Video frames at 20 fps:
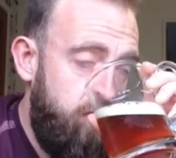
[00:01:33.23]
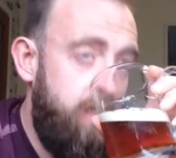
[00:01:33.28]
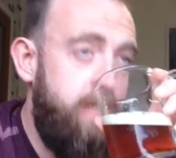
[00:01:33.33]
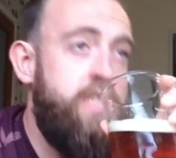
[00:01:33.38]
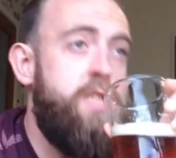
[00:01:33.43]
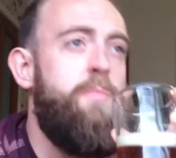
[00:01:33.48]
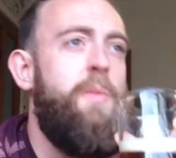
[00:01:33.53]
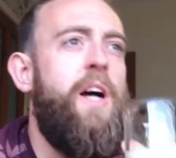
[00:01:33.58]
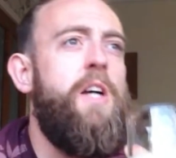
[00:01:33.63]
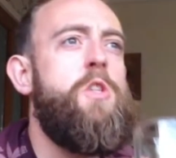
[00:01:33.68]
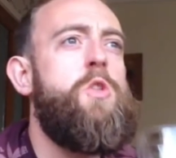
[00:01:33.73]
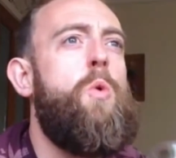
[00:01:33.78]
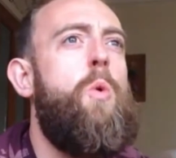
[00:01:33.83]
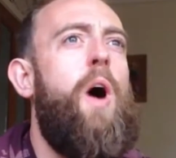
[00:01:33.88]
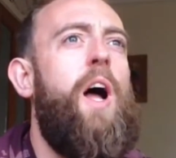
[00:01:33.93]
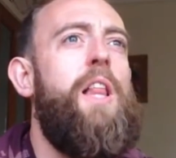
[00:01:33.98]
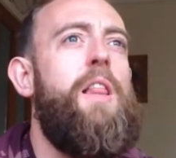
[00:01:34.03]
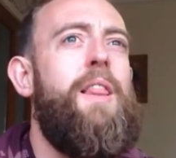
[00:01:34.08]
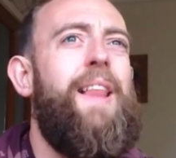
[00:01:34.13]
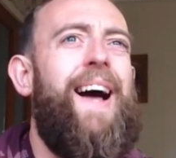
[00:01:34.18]
It smells
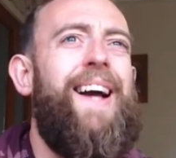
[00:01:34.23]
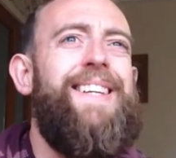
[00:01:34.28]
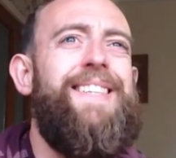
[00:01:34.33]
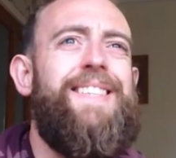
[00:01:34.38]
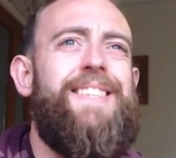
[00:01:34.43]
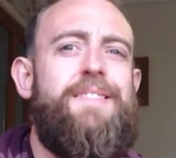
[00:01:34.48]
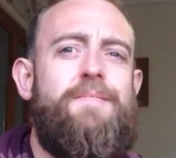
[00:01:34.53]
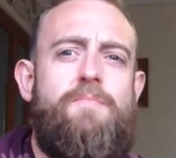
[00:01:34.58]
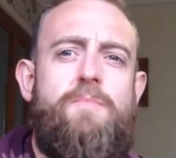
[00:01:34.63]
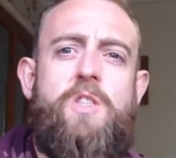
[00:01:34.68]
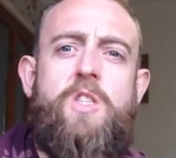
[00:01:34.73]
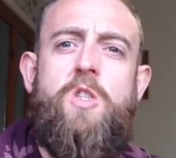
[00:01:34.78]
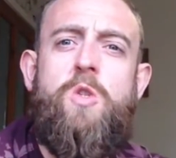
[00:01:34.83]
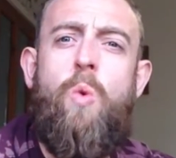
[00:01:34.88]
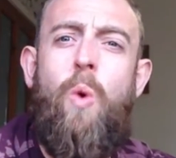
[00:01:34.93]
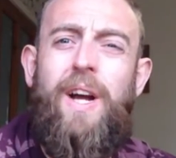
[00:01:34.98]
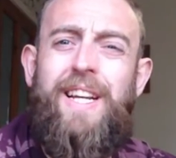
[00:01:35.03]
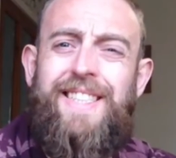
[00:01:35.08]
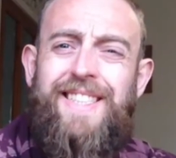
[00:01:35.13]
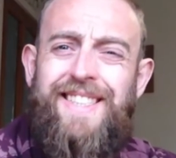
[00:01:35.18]
quite light. It's
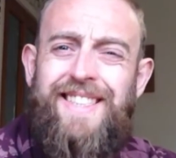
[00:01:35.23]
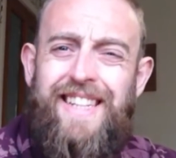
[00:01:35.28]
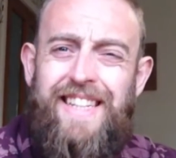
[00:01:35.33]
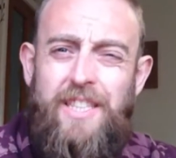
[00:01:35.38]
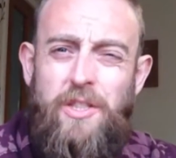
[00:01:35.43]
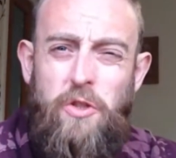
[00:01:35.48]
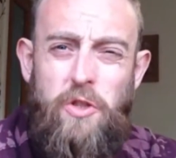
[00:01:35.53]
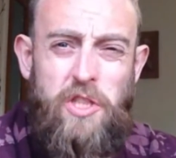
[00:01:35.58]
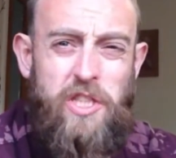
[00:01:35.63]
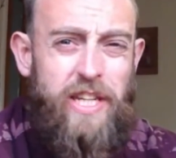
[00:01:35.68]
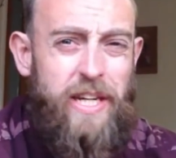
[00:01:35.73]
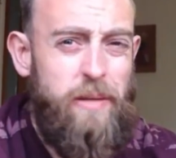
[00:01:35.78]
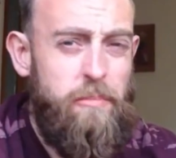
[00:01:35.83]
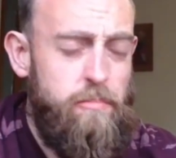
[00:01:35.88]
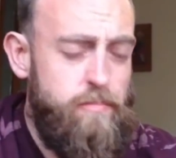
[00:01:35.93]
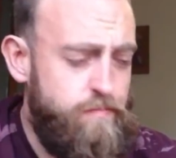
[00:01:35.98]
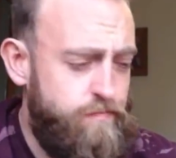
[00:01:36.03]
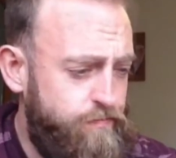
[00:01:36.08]
quite citrusy.